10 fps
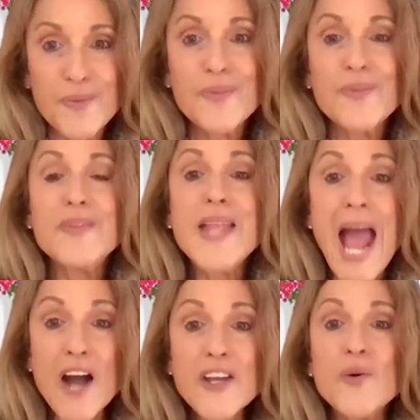
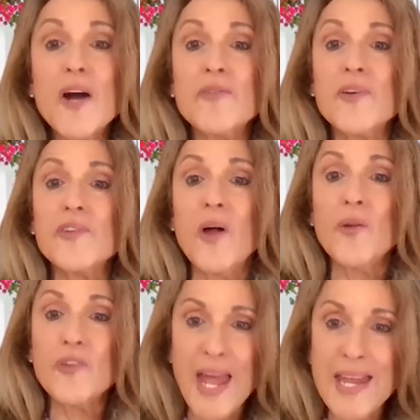now you have
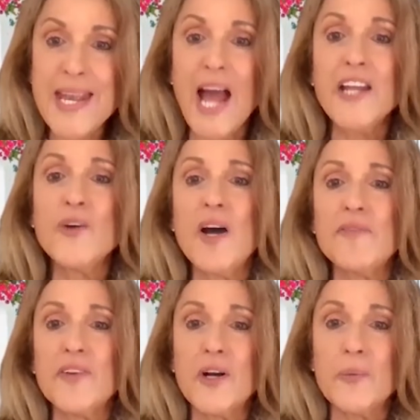results, and now you have
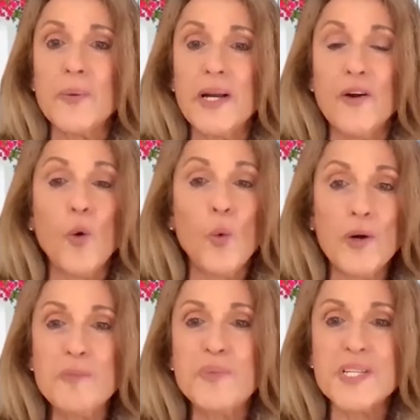a career
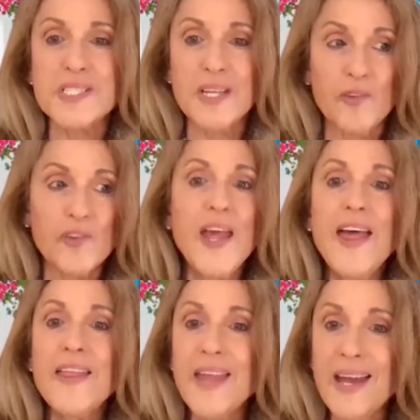or a business
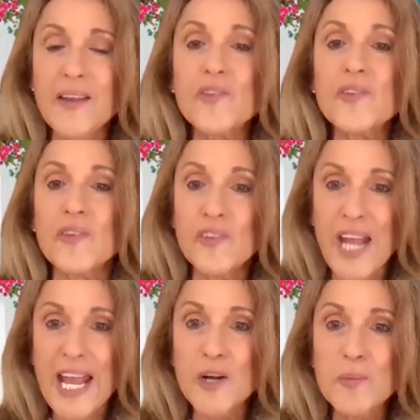that is
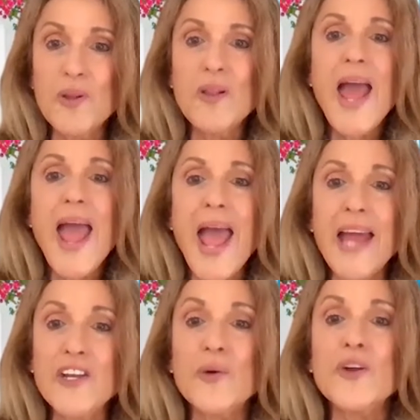sustainable
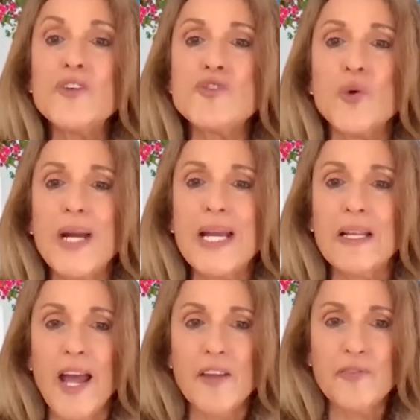and you're enjoying
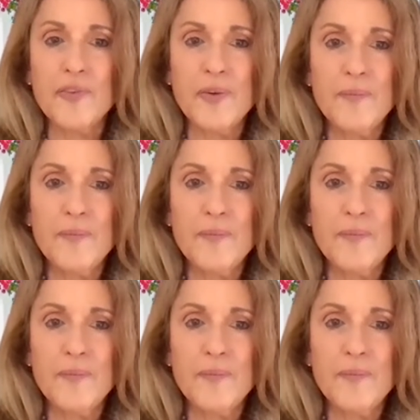life.